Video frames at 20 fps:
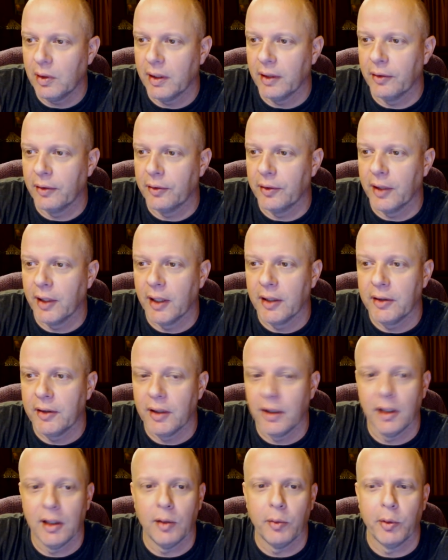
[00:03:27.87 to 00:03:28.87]
realize that
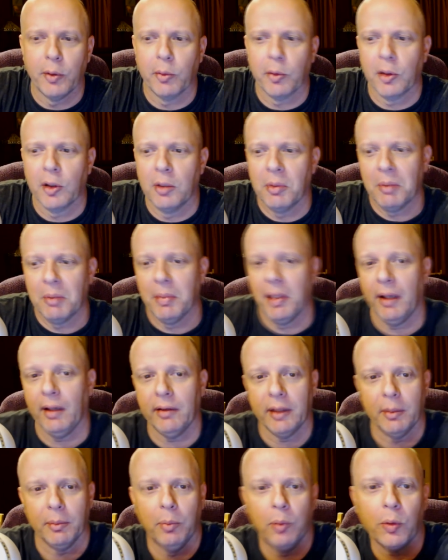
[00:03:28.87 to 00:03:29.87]
we were going to be
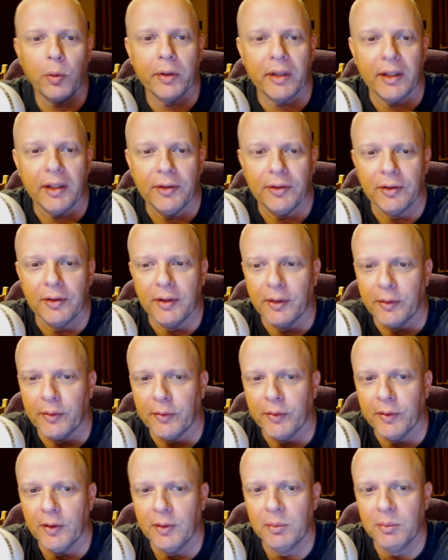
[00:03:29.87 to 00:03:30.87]
battling Porkies in this
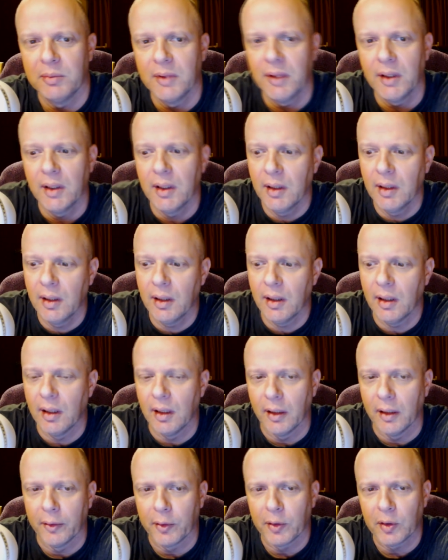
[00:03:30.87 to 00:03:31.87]
film.
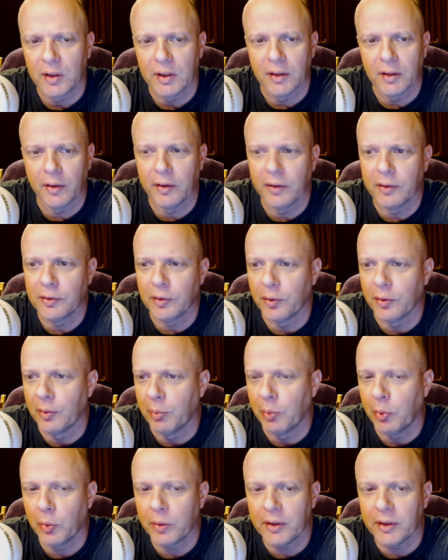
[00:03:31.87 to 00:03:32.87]

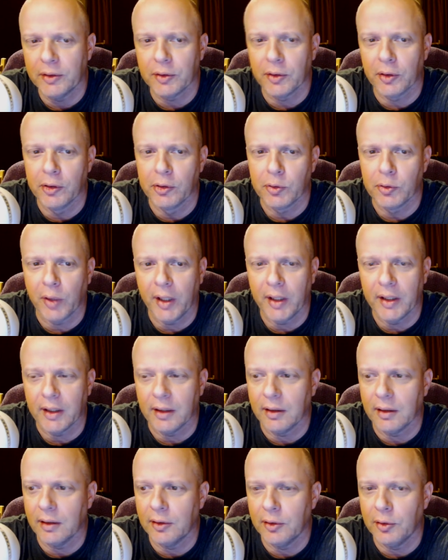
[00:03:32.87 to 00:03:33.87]
The Porkies are going to try
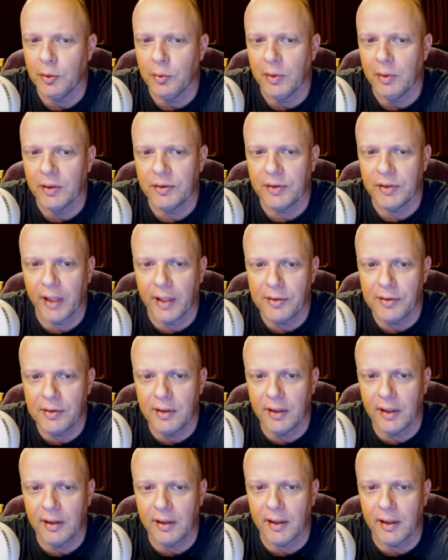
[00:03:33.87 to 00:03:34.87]
to
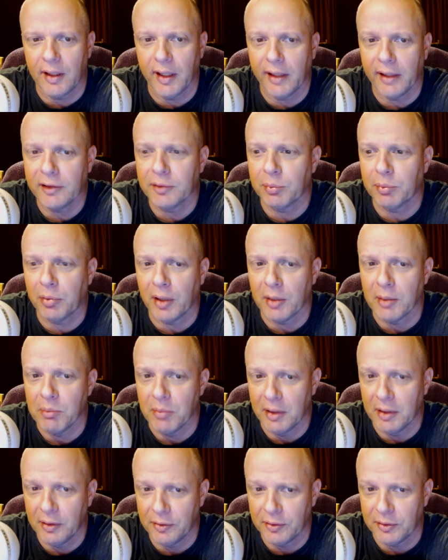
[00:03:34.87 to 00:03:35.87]
assassinate the
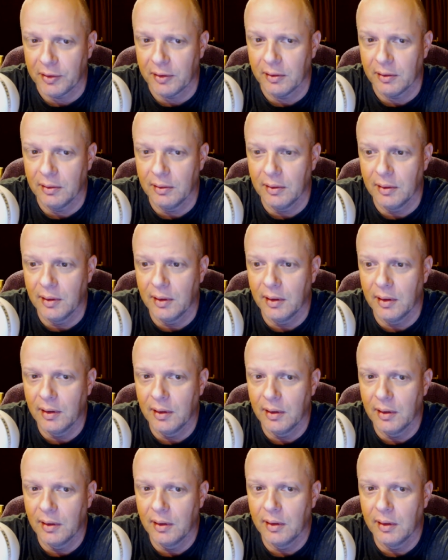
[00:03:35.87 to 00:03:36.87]
ex-prime minister
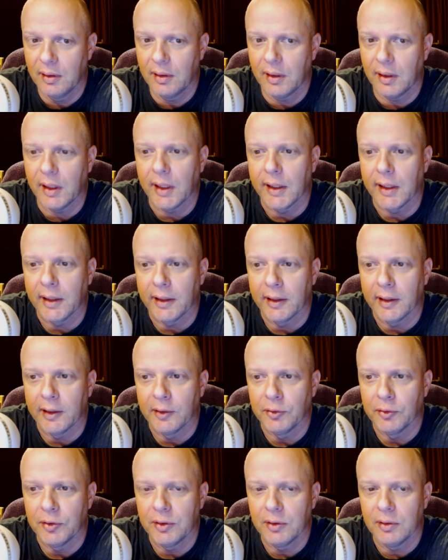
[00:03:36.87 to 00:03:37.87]

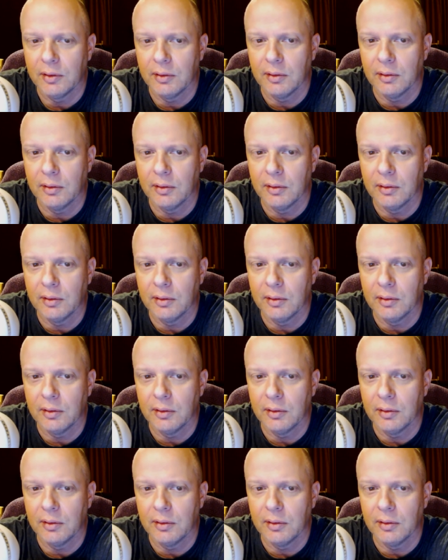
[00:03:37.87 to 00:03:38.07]
and...